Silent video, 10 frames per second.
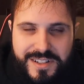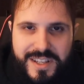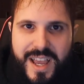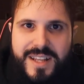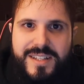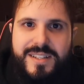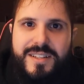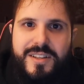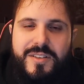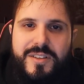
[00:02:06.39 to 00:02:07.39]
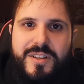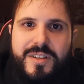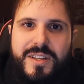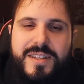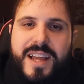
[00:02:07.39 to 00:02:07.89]

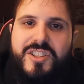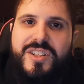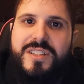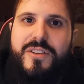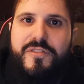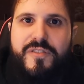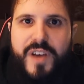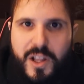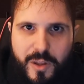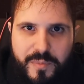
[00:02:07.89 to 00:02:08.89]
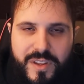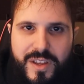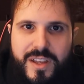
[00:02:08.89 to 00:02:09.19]
He's actually developed.